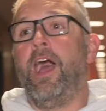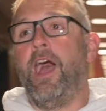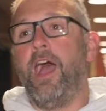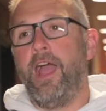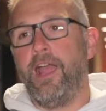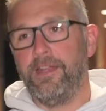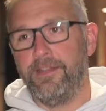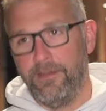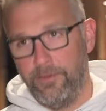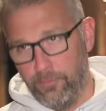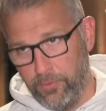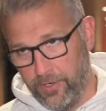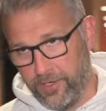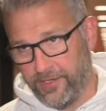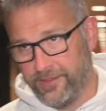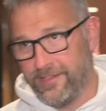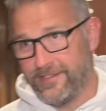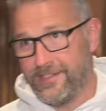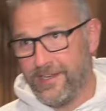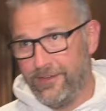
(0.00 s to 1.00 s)
I did work
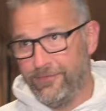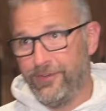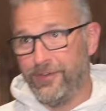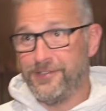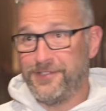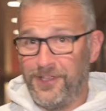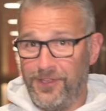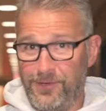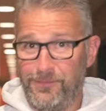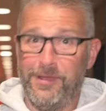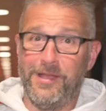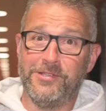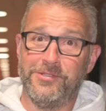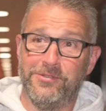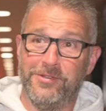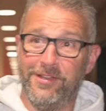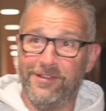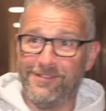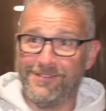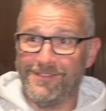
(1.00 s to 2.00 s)
at the state fair selling poncho
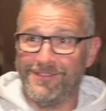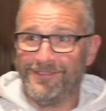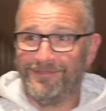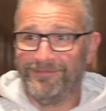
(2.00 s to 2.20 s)
dogs.